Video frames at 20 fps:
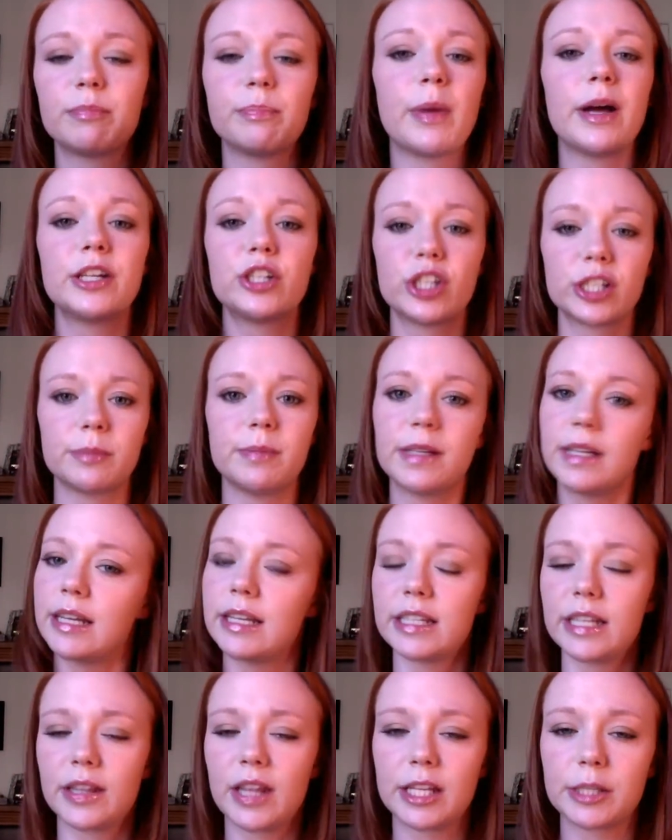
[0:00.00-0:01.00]
but just
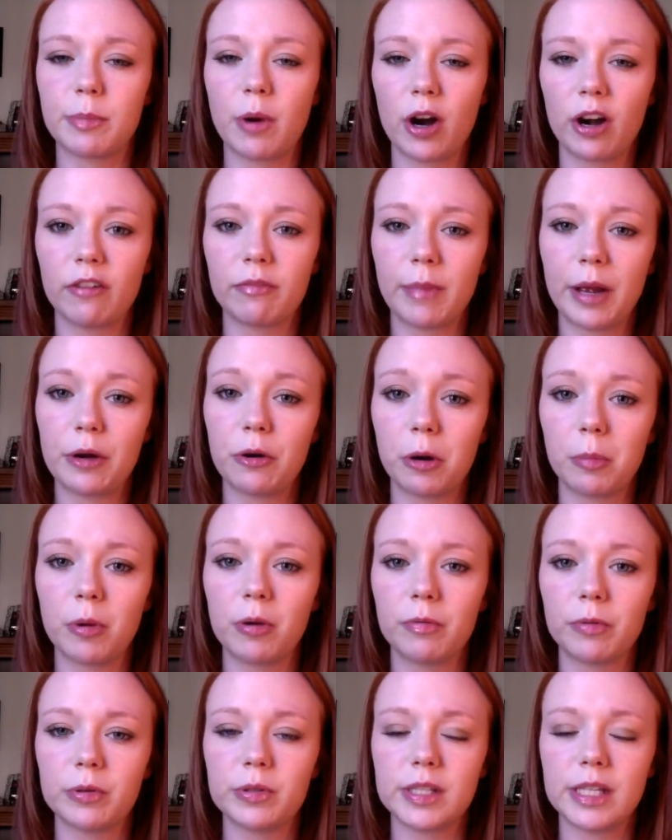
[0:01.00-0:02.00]
because that's part of my normal
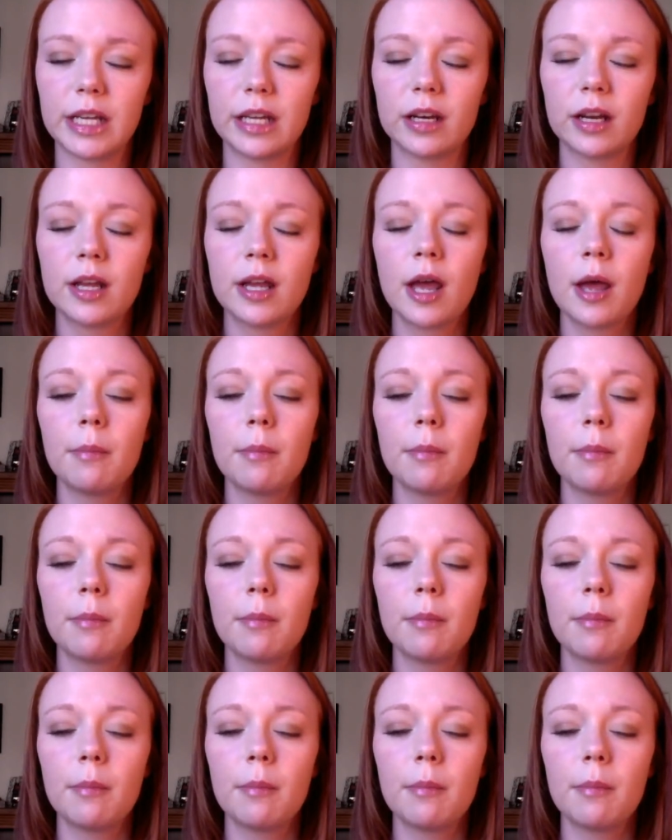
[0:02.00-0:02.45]
routine.